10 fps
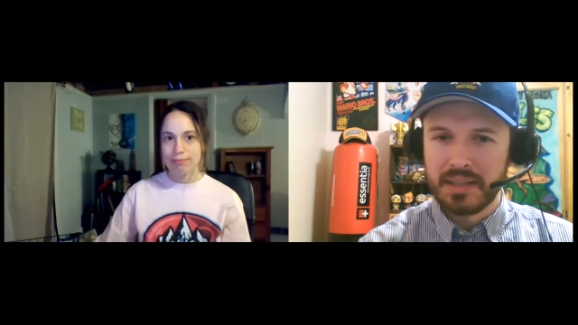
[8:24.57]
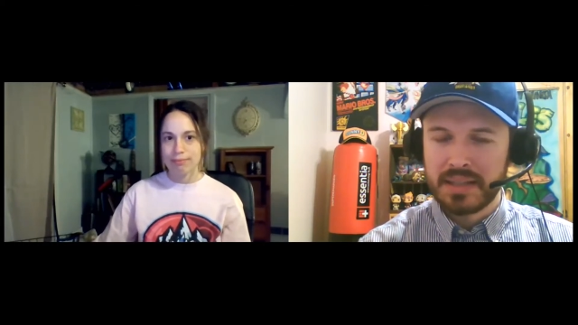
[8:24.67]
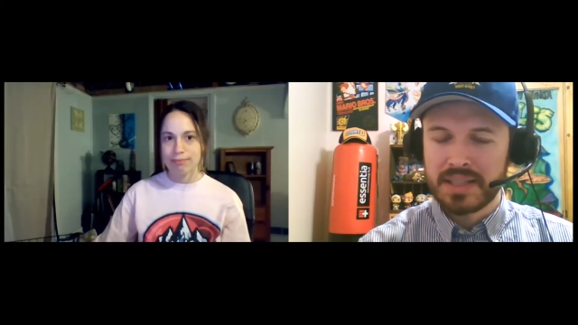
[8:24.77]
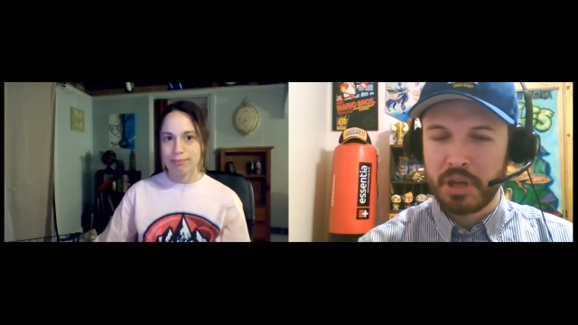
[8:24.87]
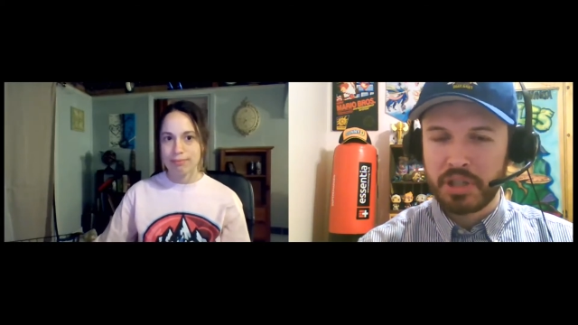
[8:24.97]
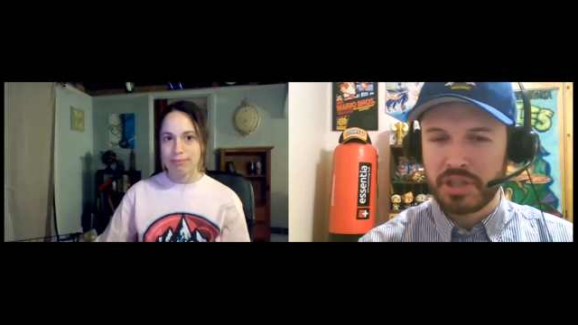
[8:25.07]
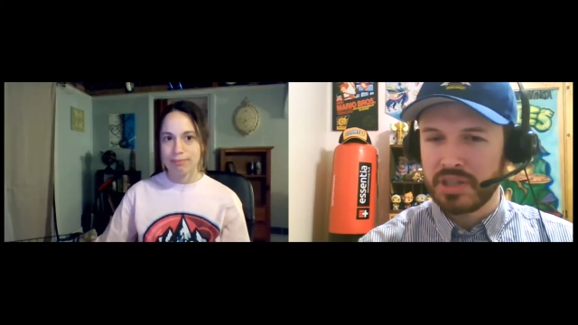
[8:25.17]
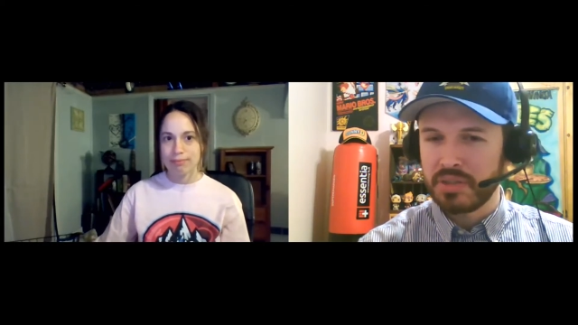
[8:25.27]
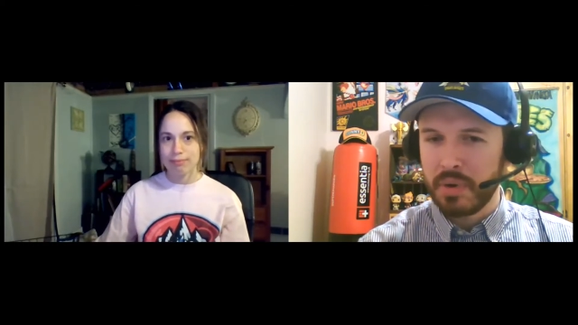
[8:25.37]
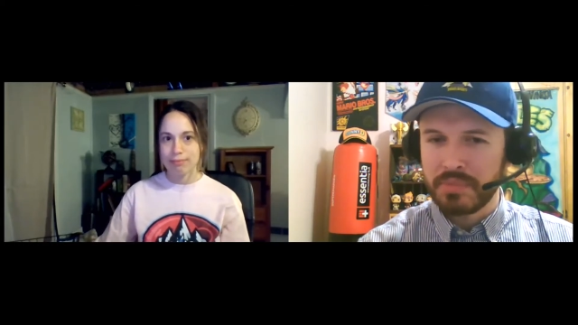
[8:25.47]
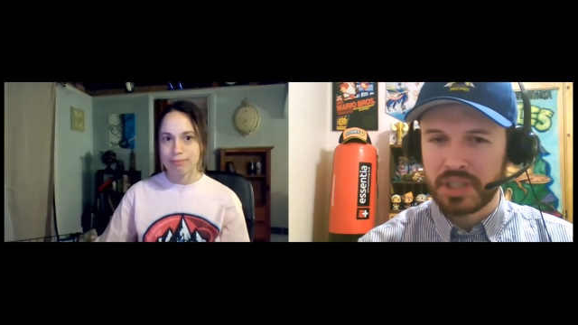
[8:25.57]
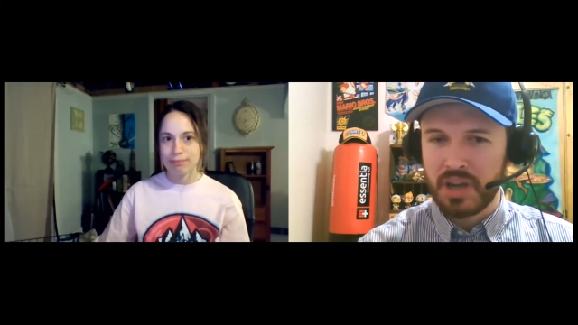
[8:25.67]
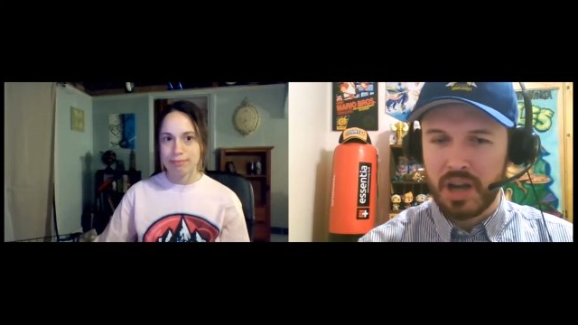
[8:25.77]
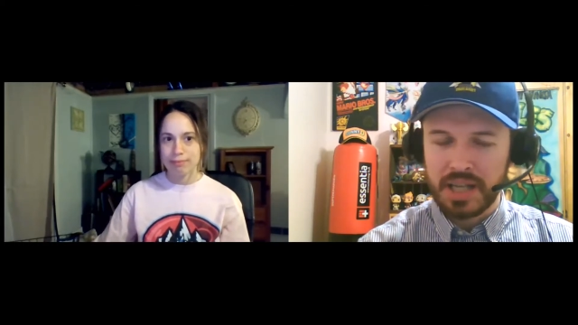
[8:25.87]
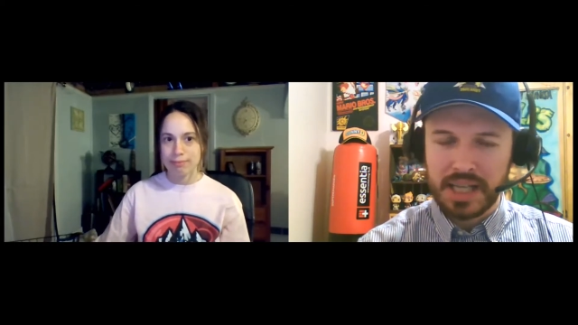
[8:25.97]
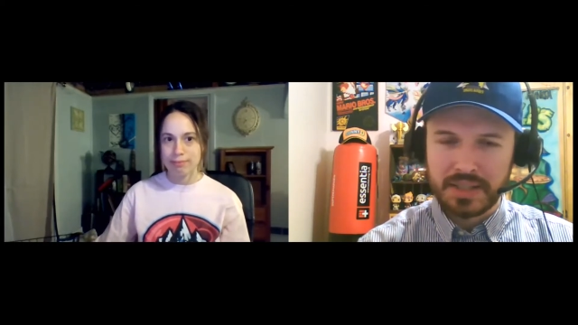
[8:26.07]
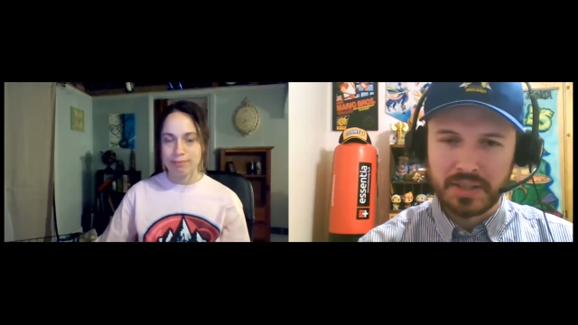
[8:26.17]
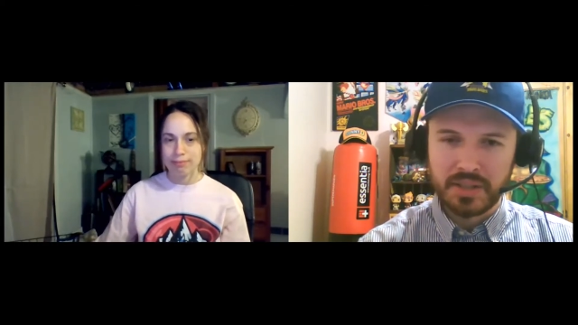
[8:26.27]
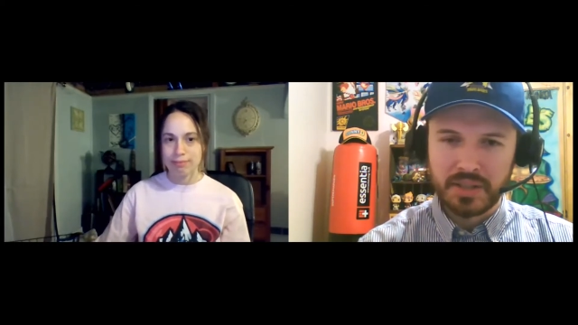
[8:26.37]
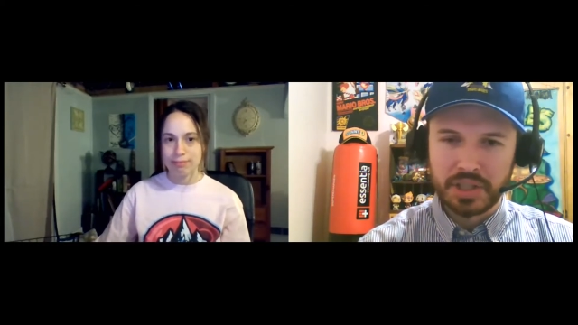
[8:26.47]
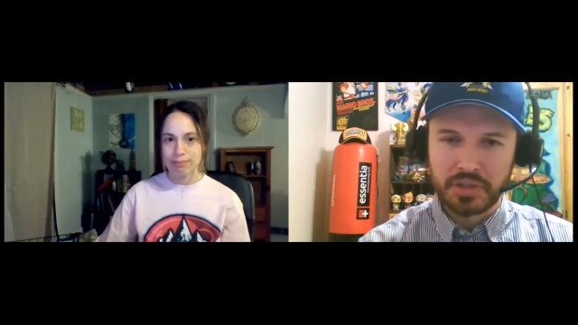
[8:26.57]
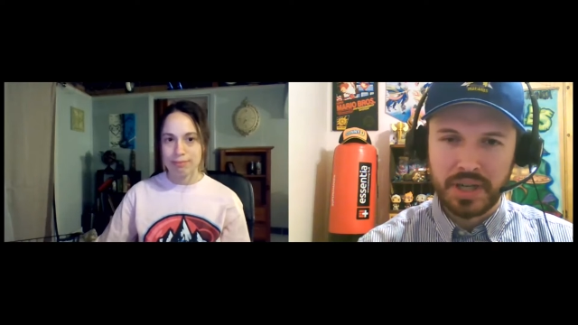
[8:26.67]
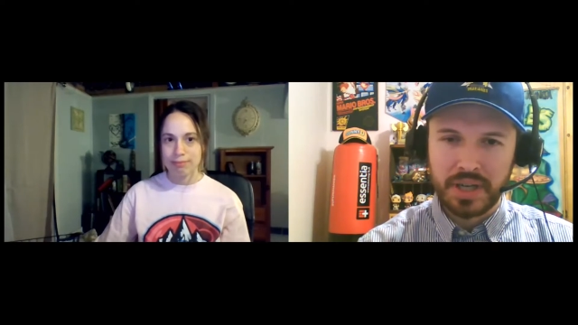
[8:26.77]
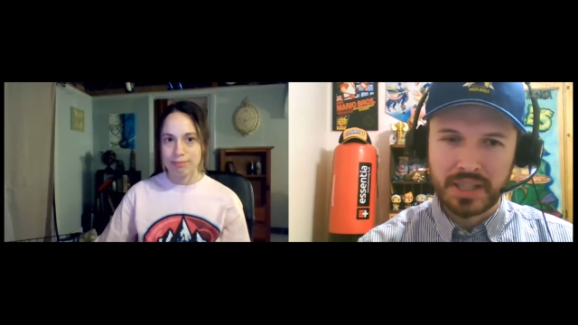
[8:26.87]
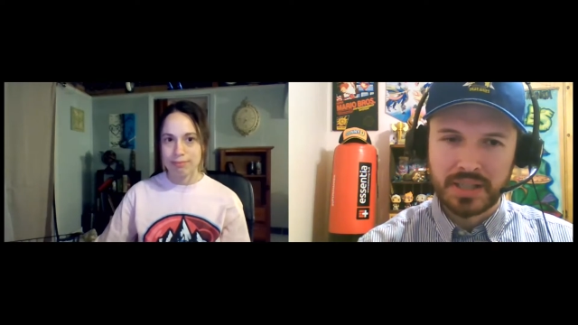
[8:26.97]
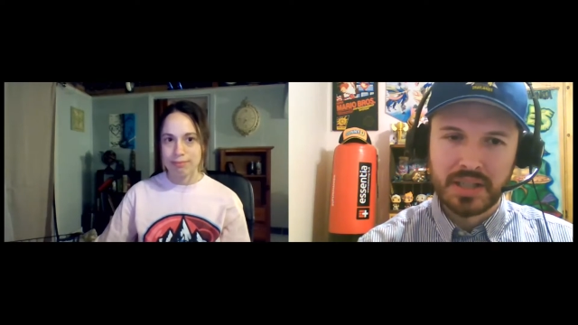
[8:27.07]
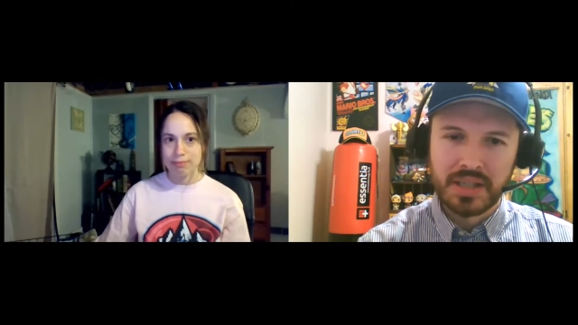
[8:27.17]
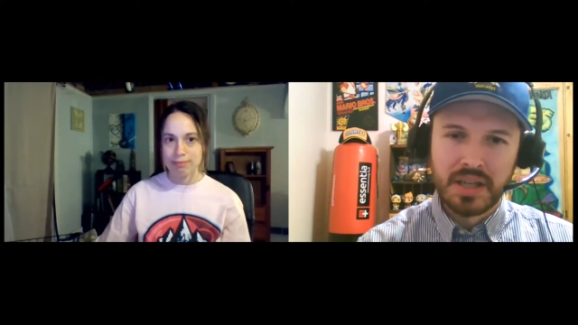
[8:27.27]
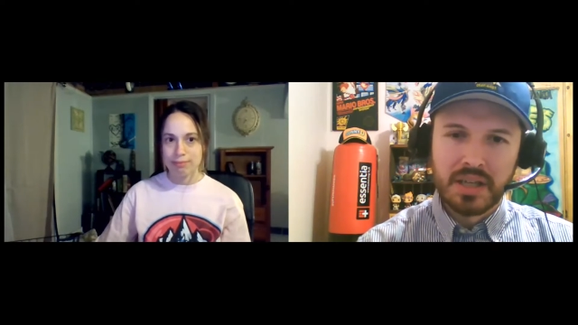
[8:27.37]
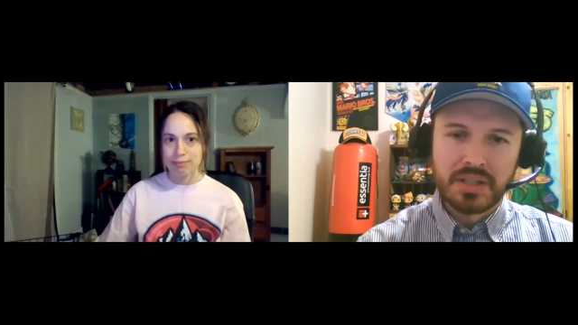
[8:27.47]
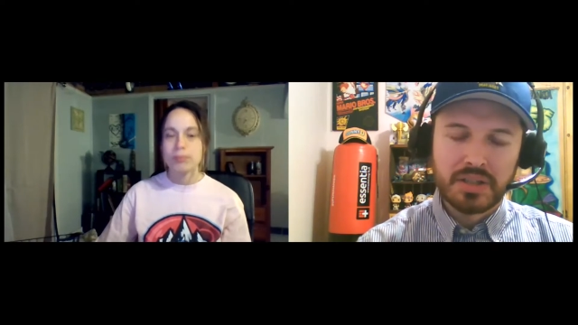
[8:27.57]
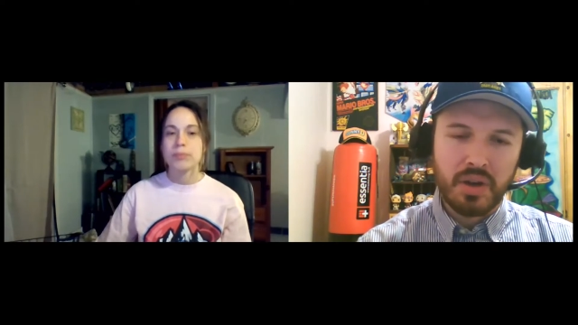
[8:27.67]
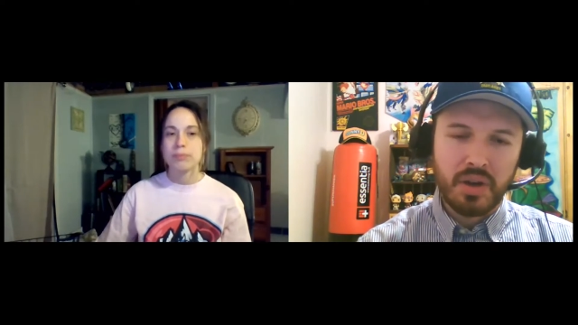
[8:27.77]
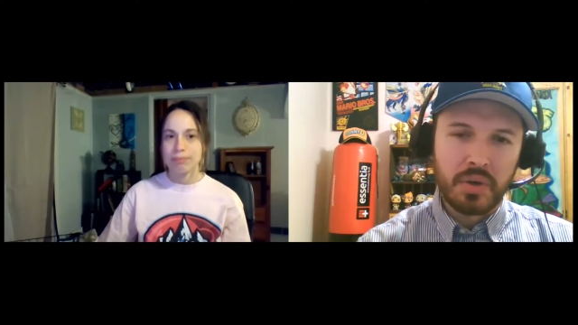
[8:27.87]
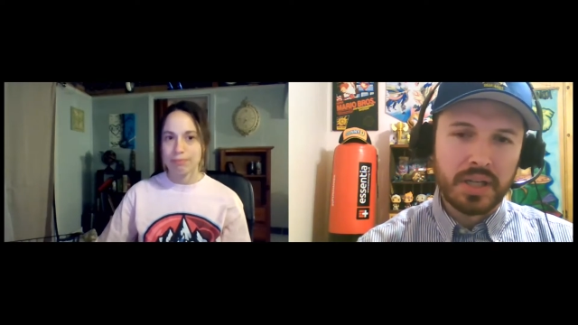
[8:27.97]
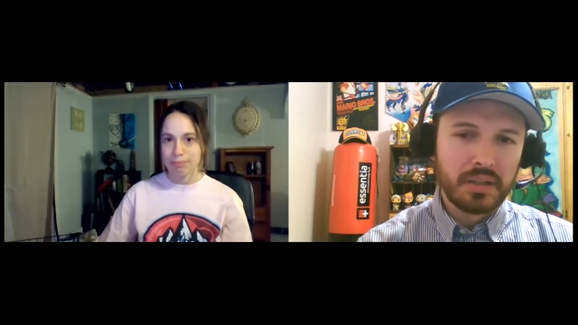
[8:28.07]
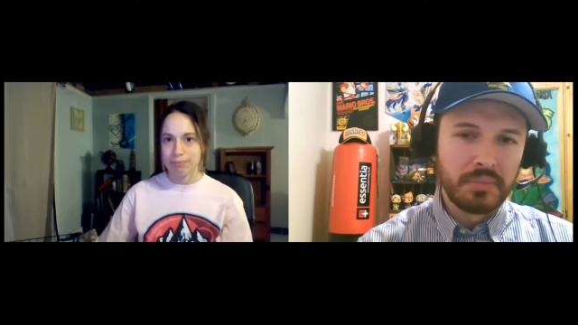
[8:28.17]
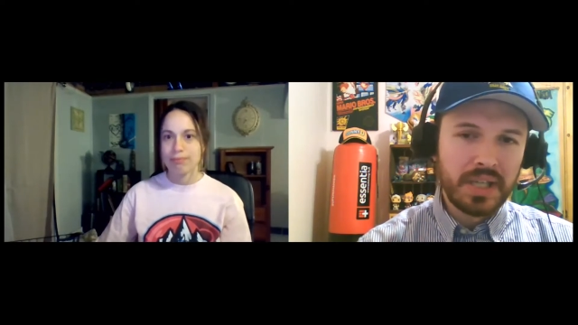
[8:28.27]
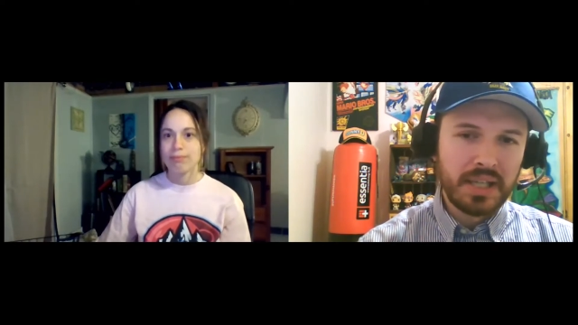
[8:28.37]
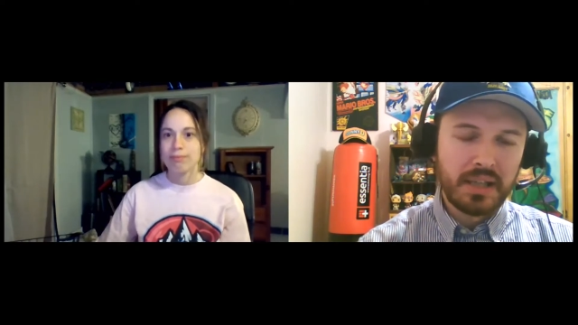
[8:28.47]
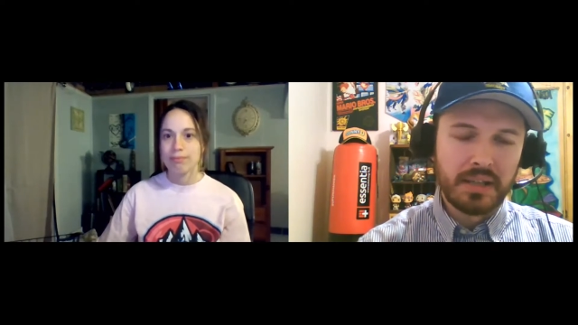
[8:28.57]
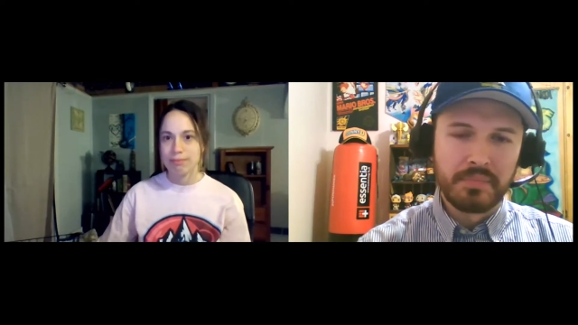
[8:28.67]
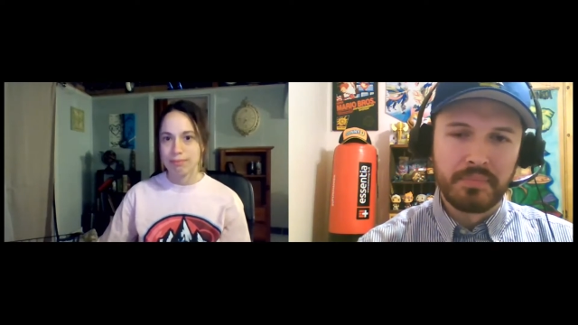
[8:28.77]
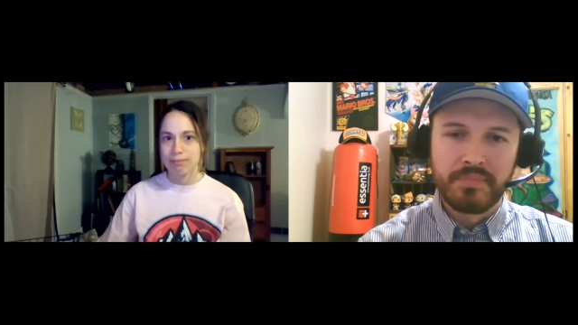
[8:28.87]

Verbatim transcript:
Speaker 1: especially as Whimsicott has certain tricks so it'll be a